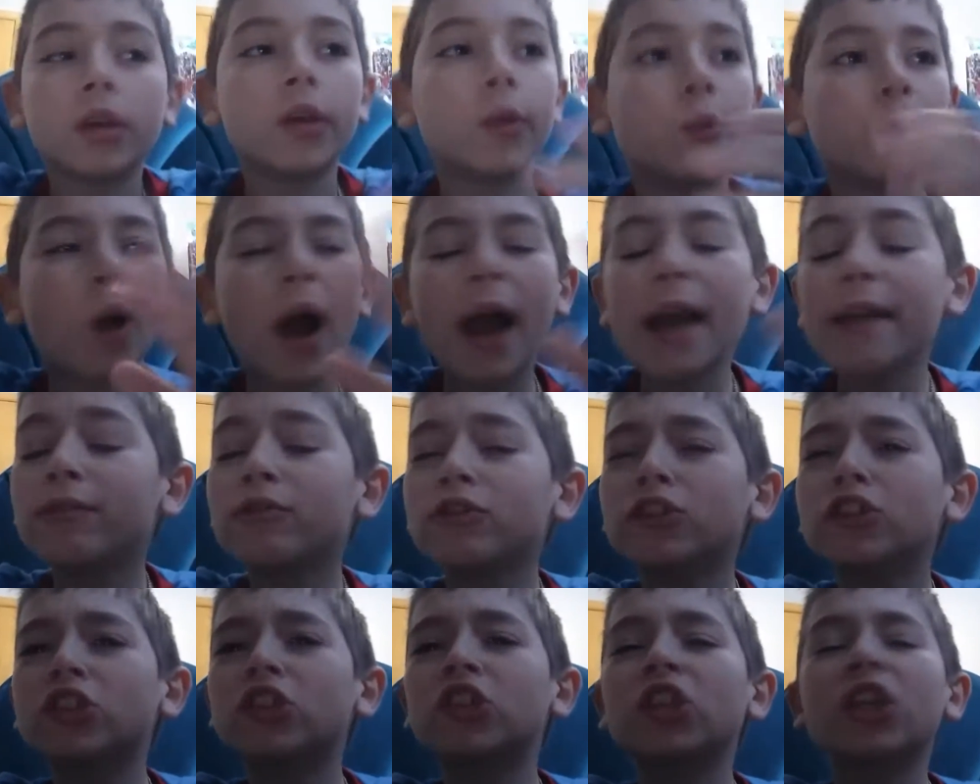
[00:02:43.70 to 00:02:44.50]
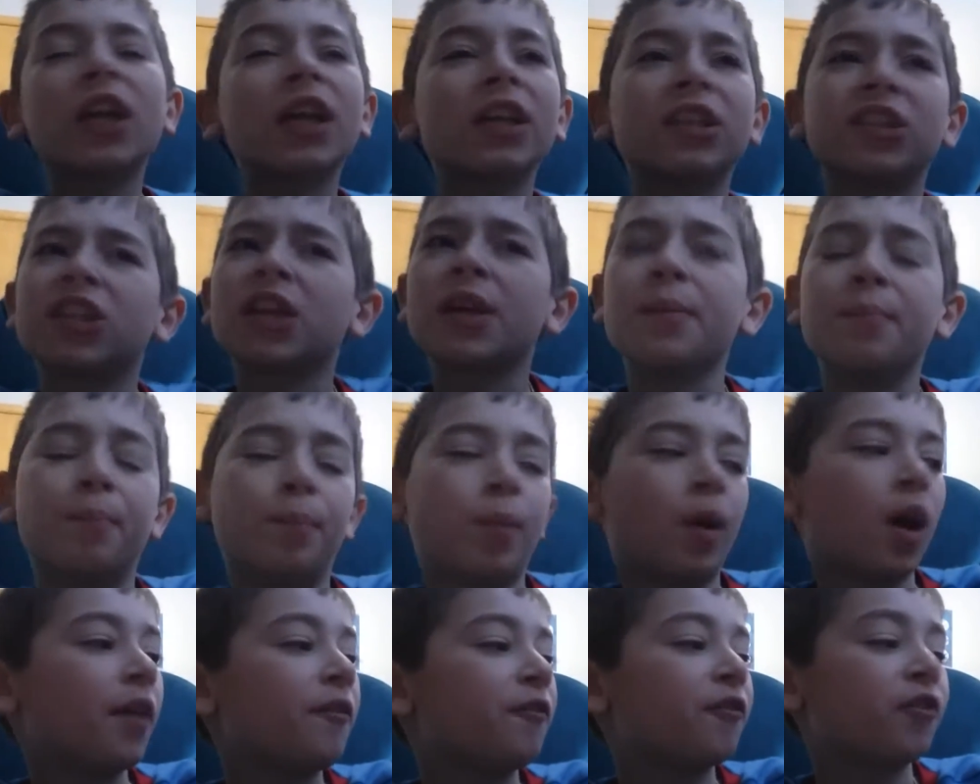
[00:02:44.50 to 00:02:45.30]
Wait, why should I say
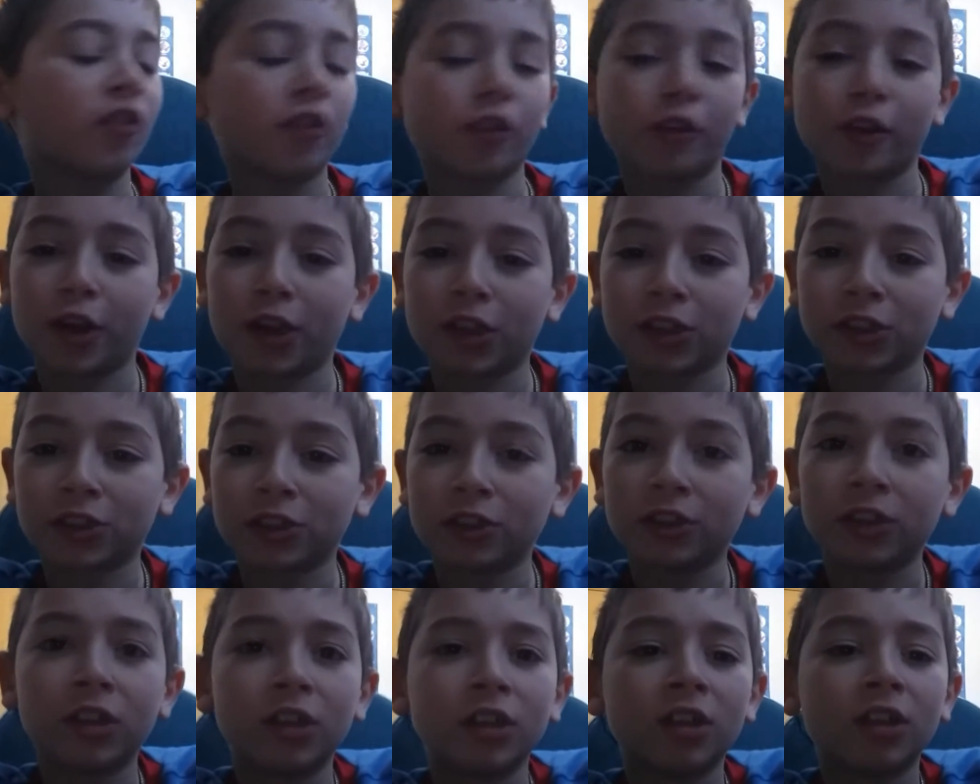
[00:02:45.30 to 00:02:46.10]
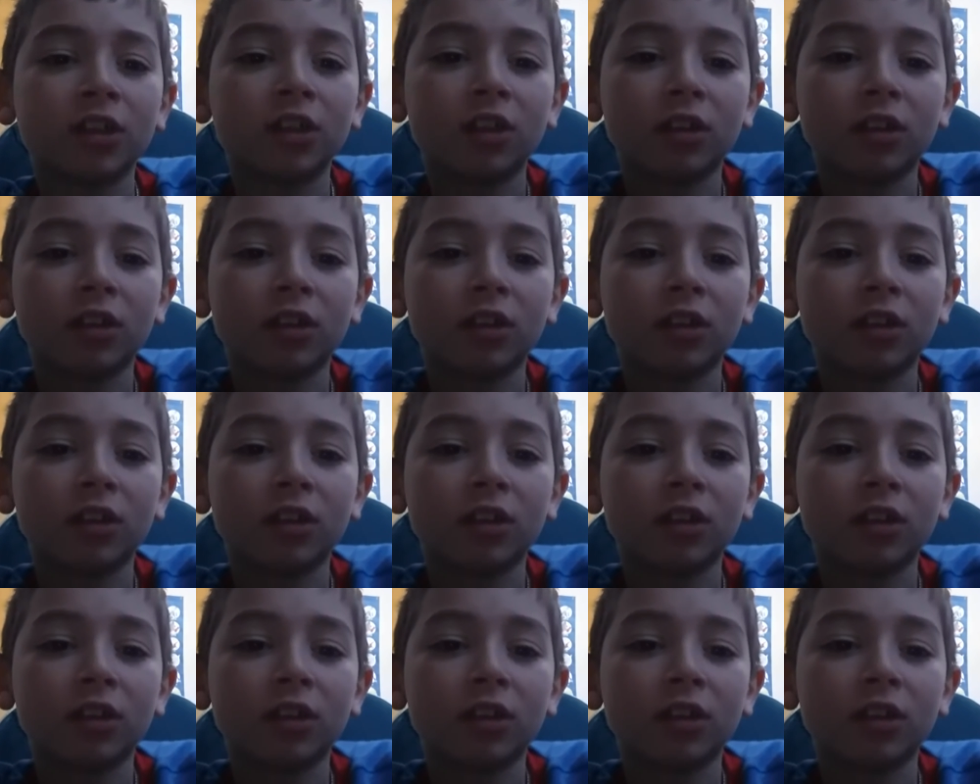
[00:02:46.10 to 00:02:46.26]
but for this?